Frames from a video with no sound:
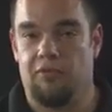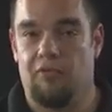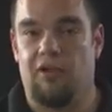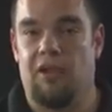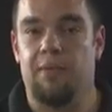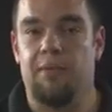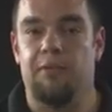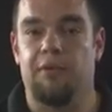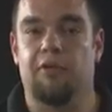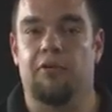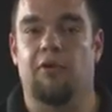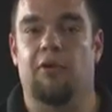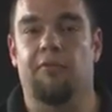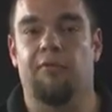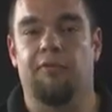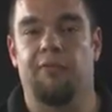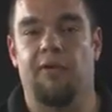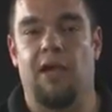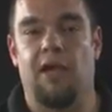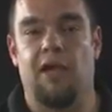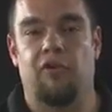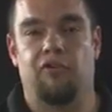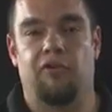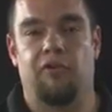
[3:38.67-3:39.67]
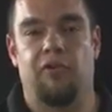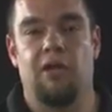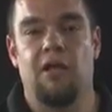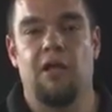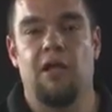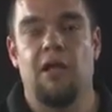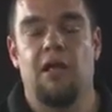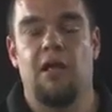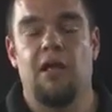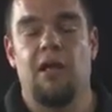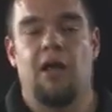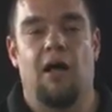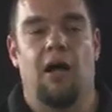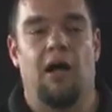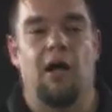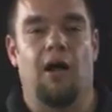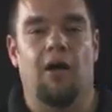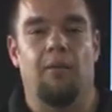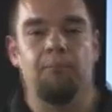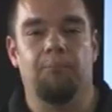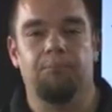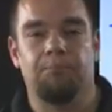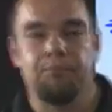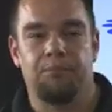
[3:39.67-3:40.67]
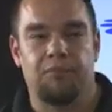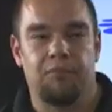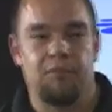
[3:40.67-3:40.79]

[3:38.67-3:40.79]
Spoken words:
typing real fast. I